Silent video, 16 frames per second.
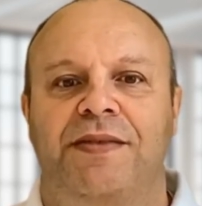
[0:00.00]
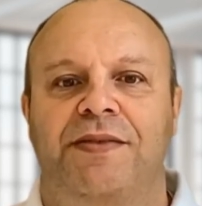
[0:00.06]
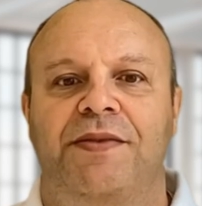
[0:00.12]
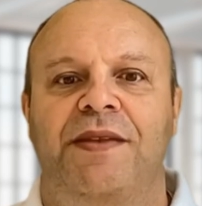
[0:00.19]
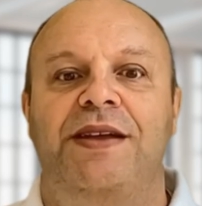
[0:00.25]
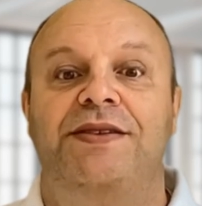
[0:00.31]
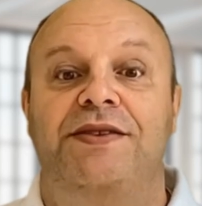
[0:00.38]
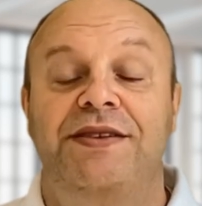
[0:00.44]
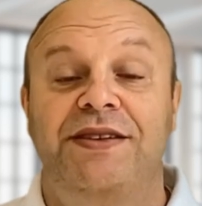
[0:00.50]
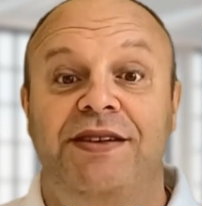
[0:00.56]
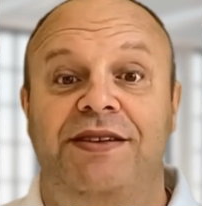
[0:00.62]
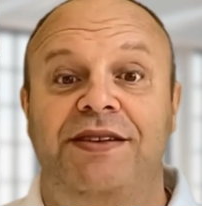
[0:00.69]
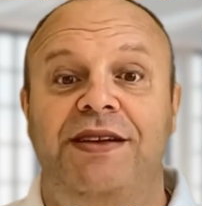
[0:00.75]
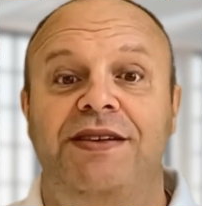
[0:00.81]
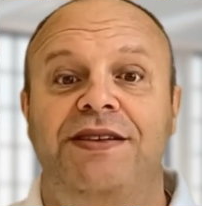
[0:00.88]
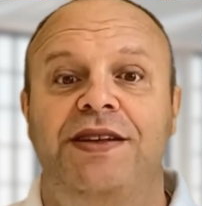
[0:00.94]
Businesses
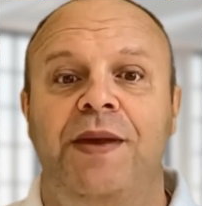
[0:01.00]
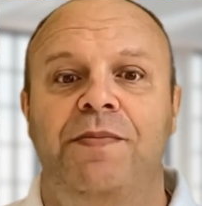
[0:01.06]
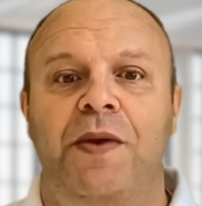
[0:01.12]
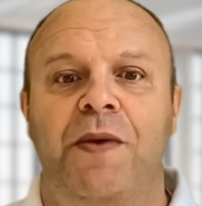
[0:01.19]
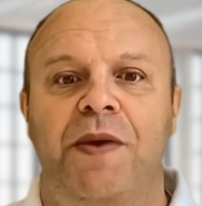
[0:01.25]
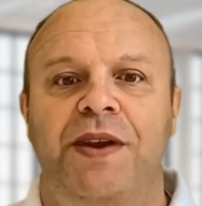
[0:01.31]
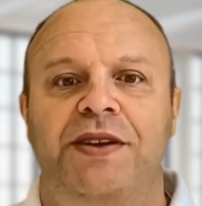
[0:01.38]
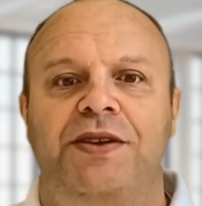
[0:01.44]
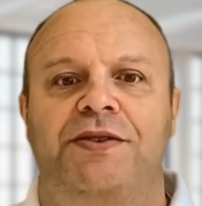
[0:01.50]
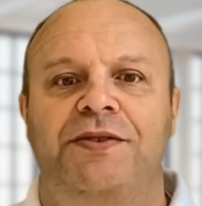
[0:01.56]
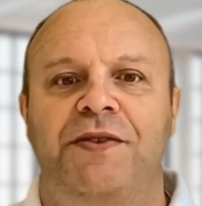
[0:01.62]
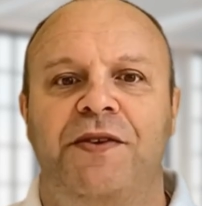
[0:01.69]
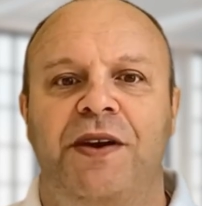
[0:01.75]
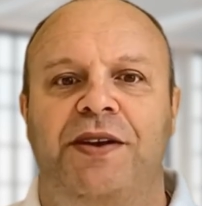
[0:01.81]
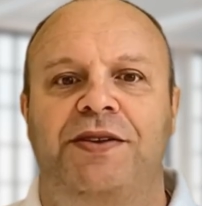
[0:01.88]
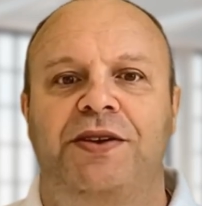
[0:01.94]
can set permissions
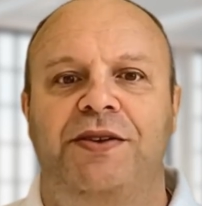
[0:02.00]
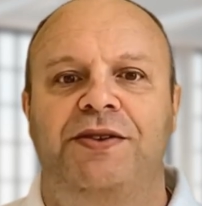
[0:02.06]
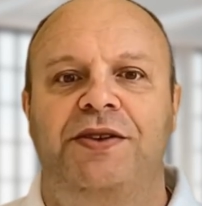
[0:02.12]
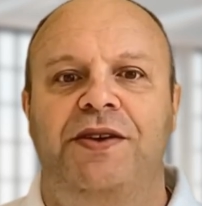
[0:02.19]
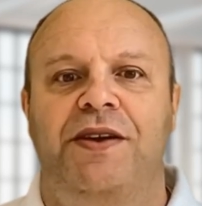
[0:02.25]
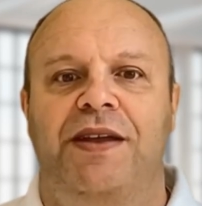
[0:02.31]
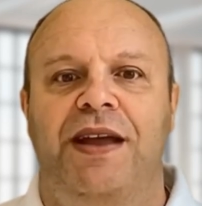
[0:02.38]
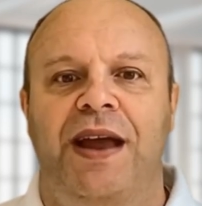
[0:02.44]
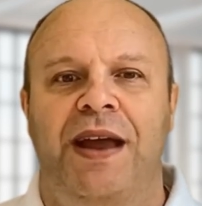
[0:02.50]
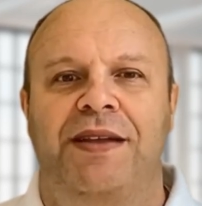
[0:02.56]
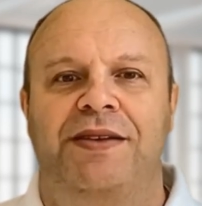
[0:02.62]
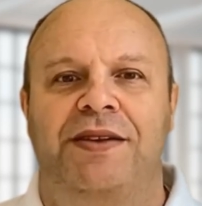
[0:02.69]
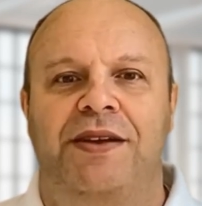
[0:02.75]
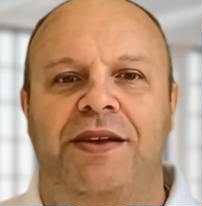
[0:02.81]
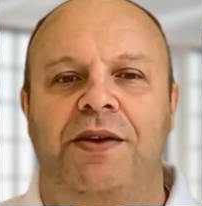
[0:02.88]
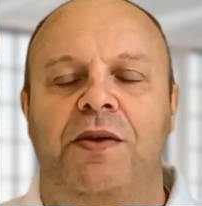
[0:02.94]
for each user,
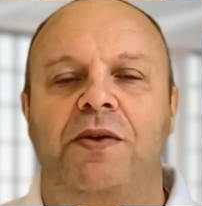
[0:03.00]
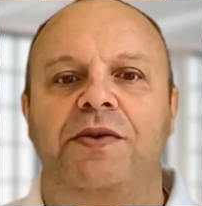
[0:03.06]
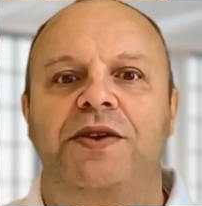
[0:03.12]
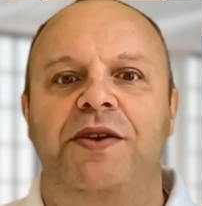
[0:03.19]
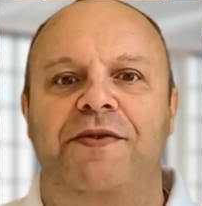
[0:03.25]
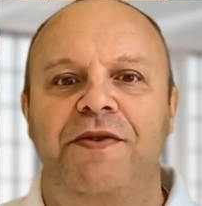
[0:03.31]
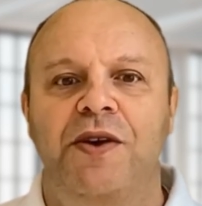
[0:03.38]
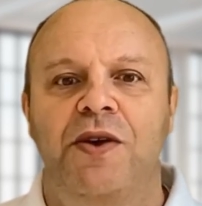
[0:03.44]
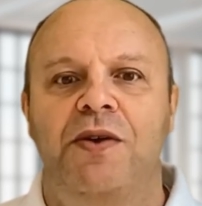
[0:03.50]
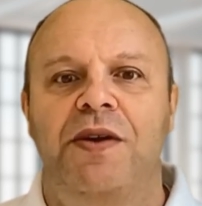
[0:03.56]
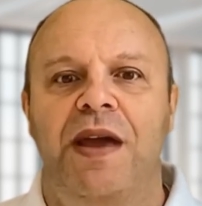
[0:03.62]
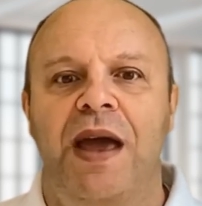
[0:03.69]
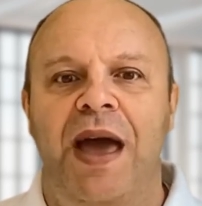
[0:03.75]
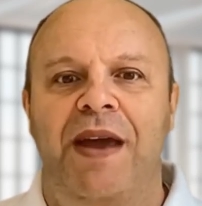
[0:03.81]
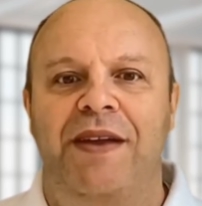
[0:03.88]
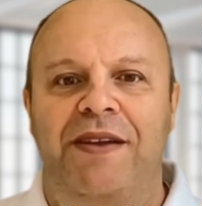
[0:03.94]
including who can view,
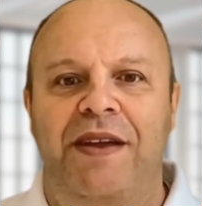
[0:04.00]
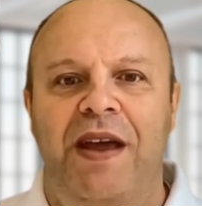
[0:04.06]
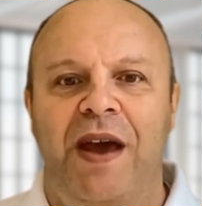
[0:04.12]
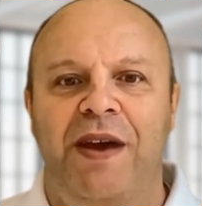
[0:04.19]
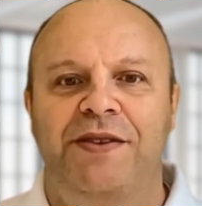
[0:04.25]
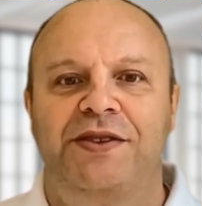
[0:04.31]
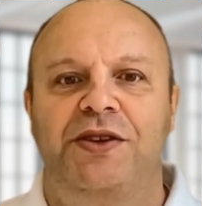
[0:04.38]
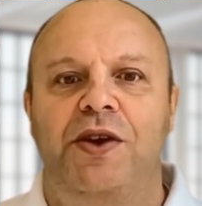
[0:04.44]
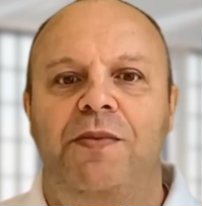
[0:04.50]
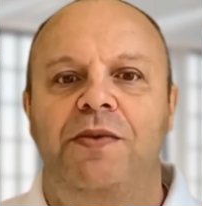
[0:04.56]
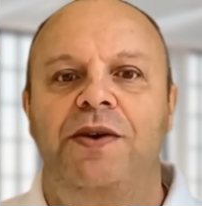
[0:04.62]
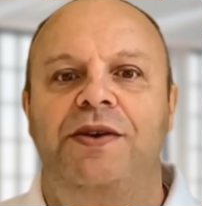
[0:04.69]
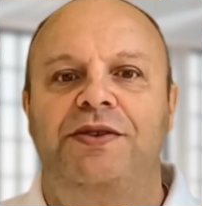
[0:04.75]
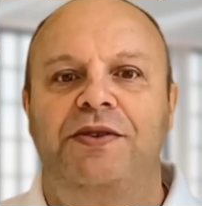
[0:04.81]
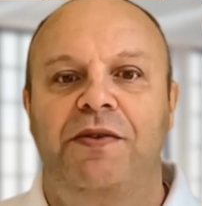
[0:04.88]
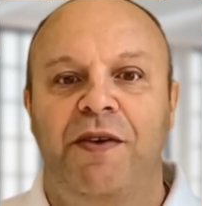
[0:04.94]
edit, and share
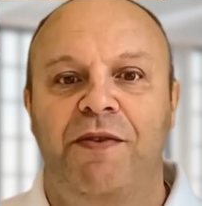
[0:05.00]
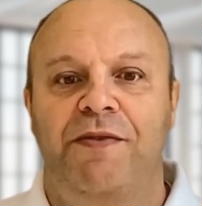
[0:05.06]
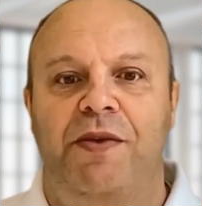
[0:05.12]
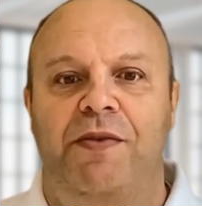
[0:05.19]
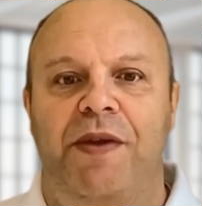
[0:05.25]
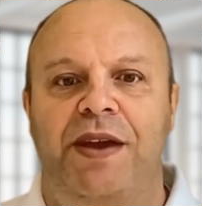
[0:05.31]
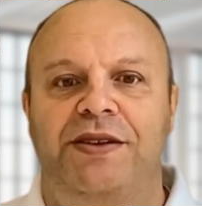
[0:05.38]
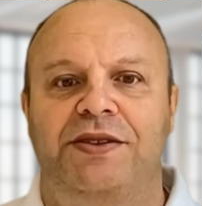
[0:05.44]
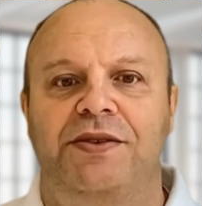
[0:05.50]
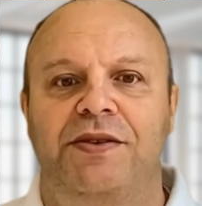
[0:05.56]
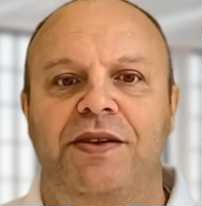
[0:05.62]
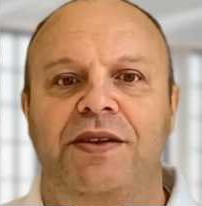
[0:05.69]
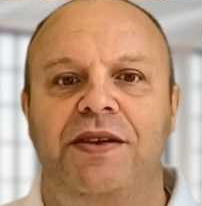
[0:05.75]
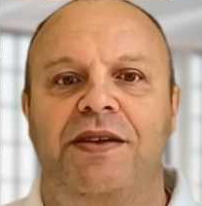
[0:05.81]
personal information.